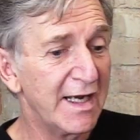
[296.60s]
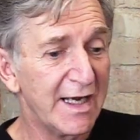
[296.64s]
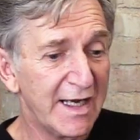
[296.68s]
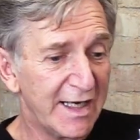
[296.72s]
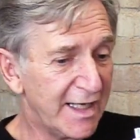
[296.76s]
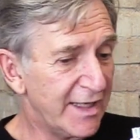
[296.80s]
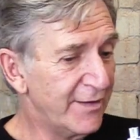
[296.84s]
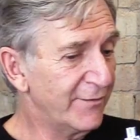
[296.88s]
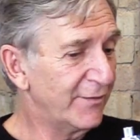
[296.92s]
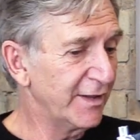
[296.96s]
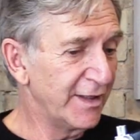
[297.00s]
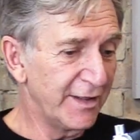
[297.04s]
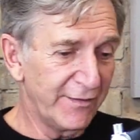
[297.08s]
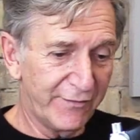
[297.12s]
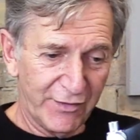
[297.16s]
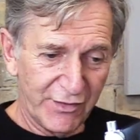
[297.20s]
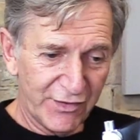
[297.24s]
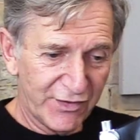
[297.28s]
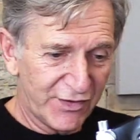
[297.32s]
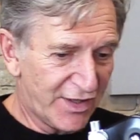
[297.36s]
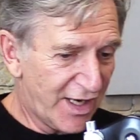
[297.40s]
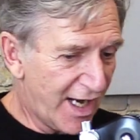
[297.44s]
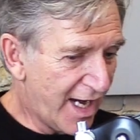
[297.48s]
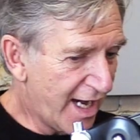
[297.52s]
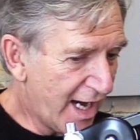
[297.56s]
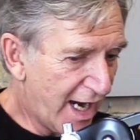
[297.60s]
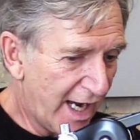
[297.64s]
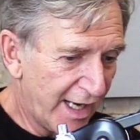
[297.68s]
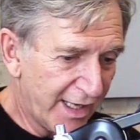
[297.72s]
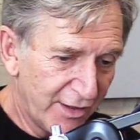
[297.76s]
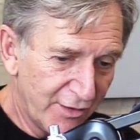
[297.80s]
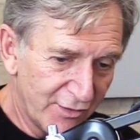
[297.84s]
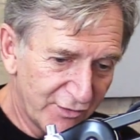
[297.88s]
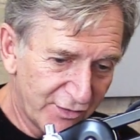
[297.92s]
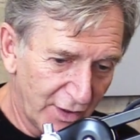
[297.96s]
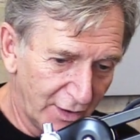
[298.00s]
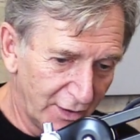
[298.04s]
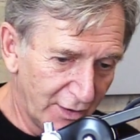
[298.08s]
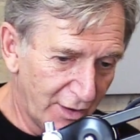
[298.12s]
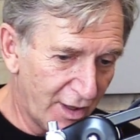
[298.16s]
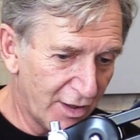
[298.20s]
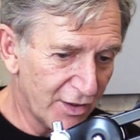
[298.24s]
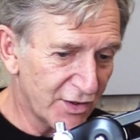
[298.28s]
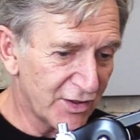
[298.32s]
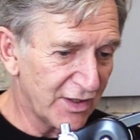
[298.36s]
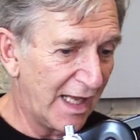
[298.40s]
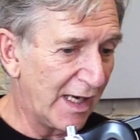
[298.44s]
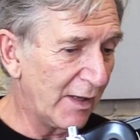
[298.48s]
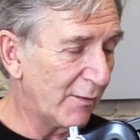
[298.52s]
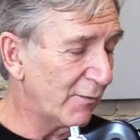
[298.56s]
Even if you say, I used the
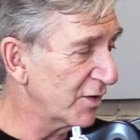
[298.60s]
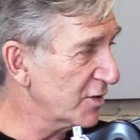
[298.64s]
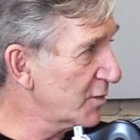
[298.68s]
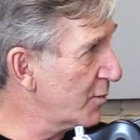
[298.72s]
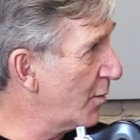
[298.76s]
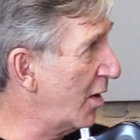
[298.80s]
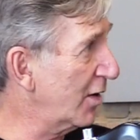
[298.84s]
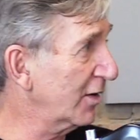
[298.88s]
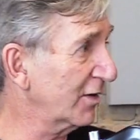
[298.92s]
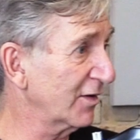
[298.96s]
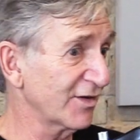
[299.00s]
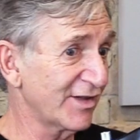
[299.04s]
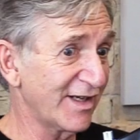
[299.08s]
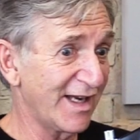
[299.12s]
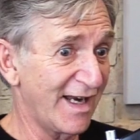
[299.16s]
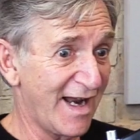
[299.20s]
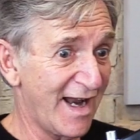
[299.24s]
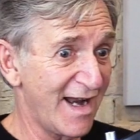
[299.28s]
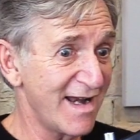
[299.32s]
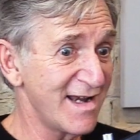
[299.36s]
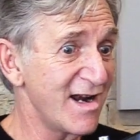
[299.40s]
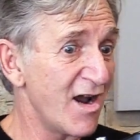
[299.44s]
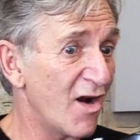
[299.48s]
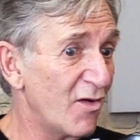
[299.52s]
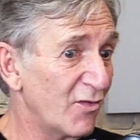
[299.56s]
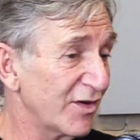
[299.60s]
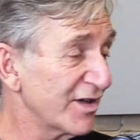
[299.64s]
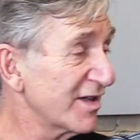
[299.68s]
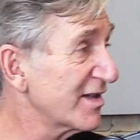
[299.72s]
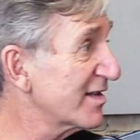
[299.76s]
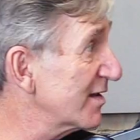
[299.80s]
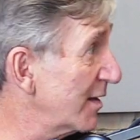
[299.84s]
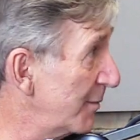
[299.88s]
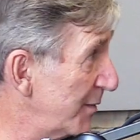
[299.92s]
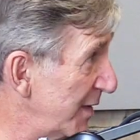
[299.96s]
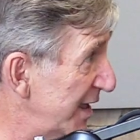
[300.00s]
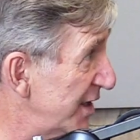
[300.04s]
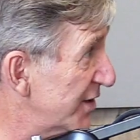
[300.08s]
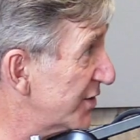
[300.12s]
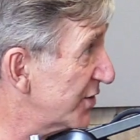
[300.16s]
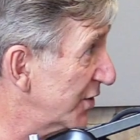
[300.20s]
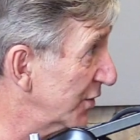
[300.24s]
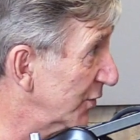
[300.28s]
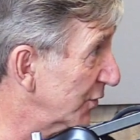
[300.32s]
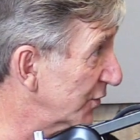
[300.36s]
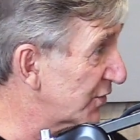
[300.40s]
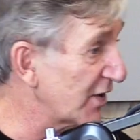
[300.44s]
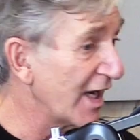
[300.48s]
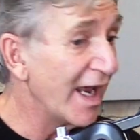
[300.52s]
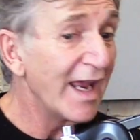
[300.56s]
large language models and I noticed some
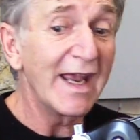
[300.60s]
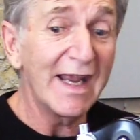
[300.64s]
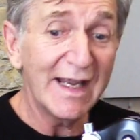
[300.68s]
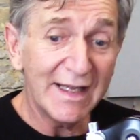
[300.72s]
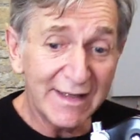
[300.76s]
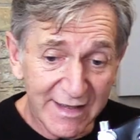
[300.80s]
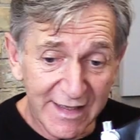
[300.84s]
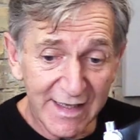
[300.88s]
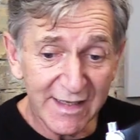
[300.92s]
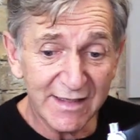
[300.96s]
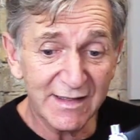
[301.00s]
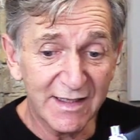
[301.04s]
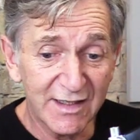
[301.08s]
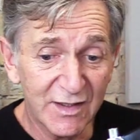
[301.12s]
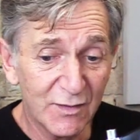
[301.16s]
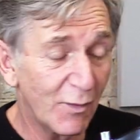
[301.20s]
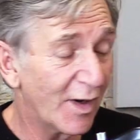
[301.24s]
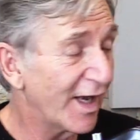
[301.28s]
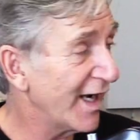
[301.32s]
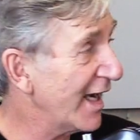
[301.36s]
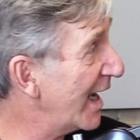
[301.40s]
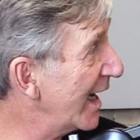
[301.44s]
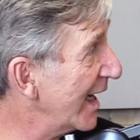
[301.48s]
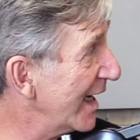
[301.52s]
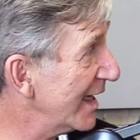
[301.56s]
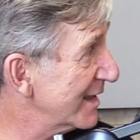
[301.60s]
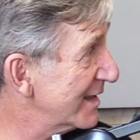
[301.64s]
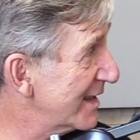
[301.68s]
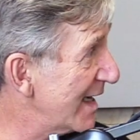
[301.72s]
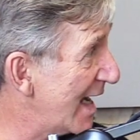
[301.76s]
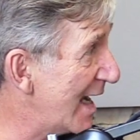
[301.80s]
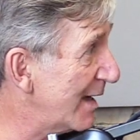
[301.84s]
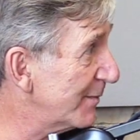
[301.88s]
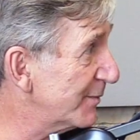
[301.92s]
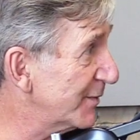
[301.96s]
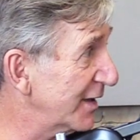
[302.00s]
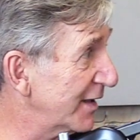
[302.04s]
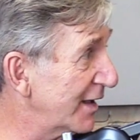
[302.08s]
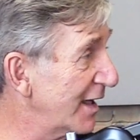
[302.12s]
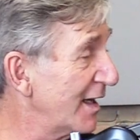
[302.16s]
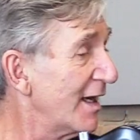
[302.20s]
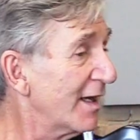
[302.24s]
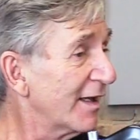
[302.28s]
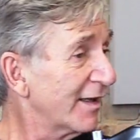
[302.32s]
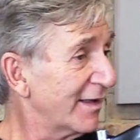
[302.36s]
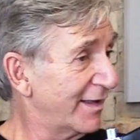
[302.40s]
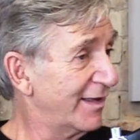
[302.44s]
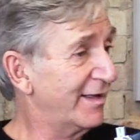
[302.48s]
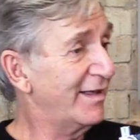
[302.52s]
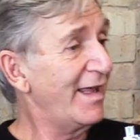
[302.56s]
issues, and this is what I adapted.
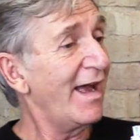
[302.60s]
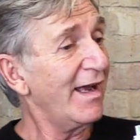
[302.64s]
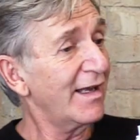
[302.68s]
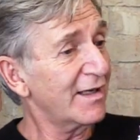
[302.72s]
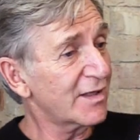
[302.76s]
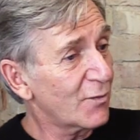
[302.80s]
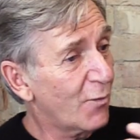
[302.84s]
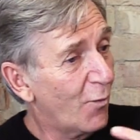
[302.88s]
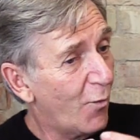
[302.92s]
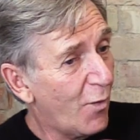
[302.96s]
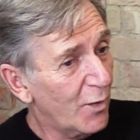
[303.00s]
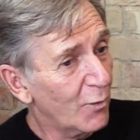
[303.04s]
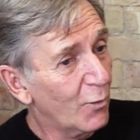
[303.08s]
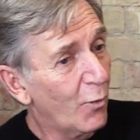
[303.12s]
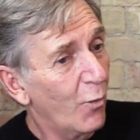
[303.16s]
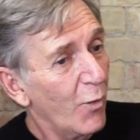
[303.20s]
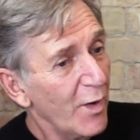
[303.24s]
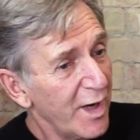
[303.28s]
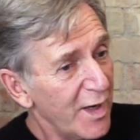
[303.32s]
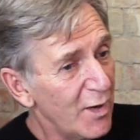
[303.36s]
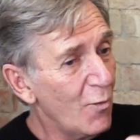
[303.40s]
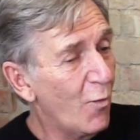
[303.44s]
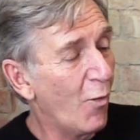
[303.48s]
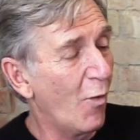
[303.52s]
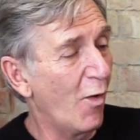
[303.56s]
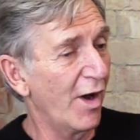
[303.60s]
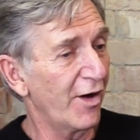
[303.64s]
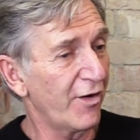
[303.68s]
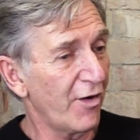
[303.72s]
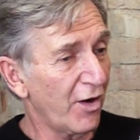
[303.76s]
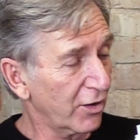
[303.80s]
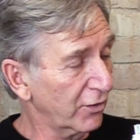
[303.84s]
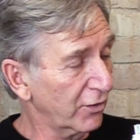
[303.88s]
That's what we want our